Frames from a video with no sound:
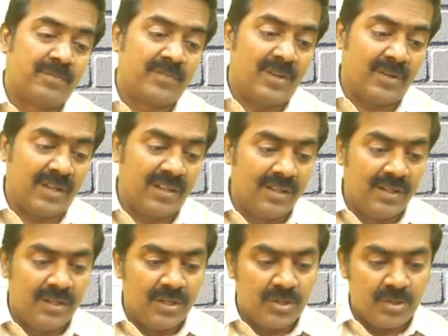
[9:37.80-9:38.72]
Okay,
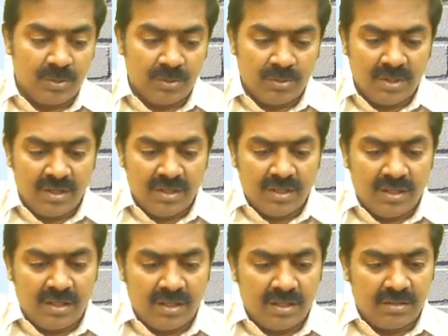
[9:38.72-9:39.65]
so
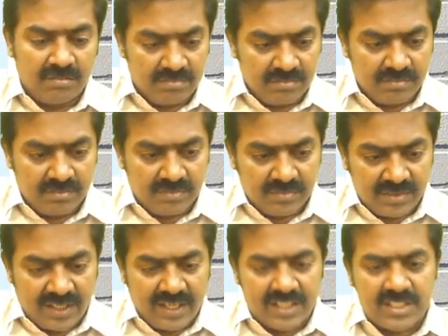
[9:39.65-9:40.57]

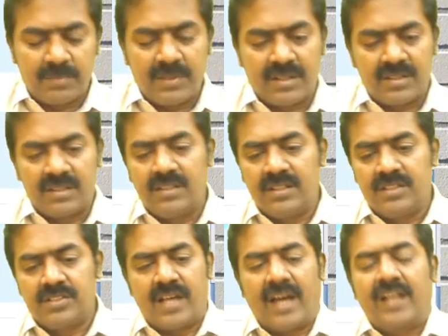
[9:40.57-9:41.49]
the next method
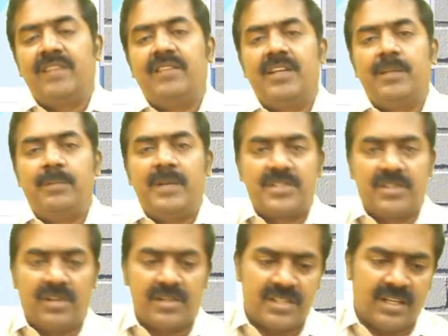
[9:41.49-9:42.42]
is activity-based
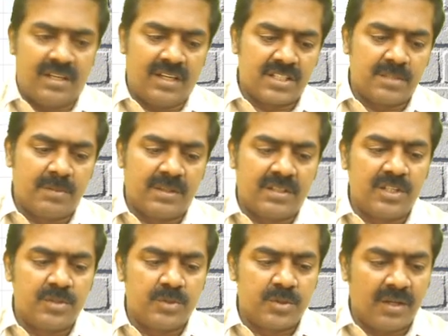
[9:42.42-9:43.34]
costing. Next method is
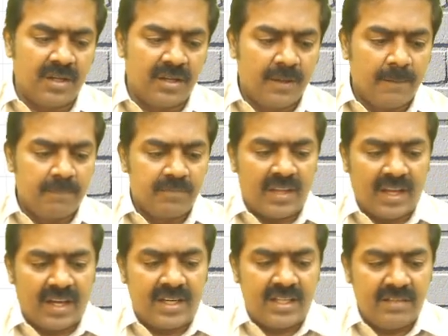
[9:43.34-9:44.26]
which one?
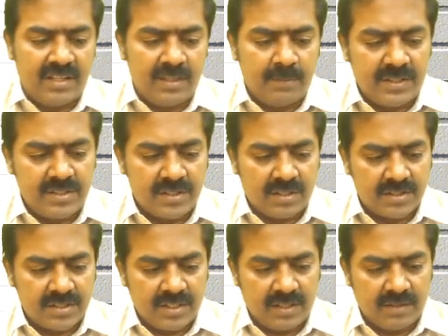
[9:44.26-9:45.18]
Activity-based
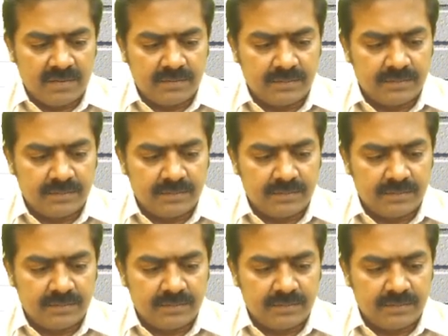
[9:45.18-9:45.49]
costing.